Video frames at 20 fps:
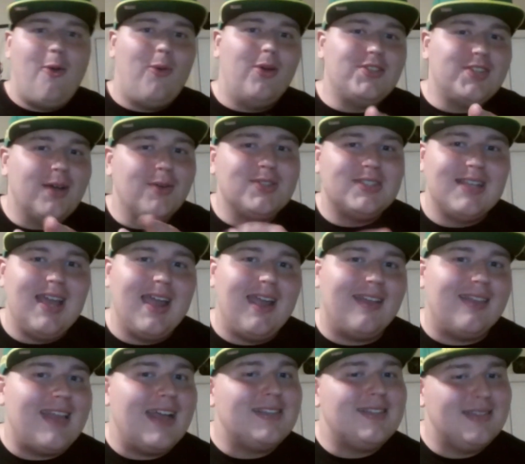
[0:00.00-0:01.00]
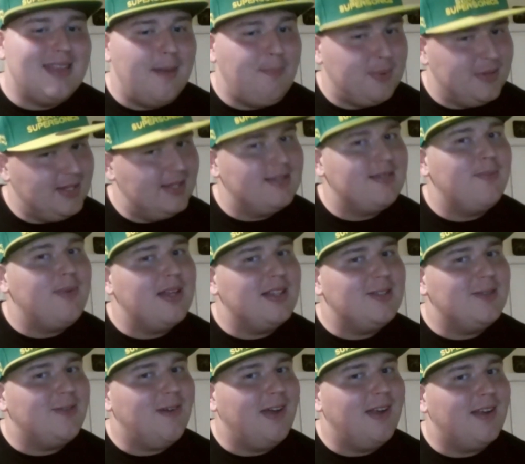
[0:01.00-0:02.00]
which I'll say that's nepotism at
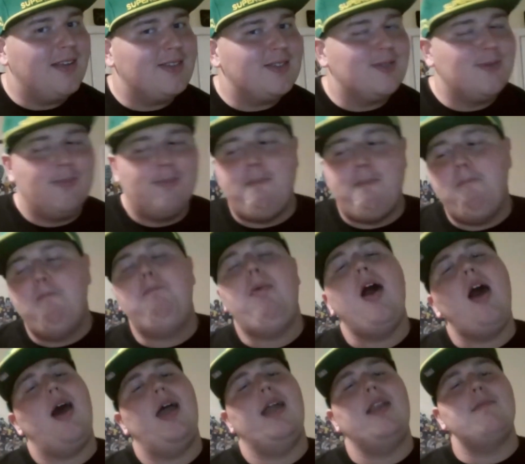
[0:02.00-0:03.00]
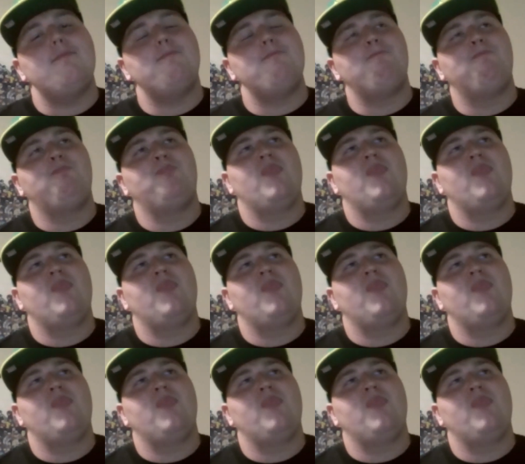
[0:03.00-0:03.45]
its finest. But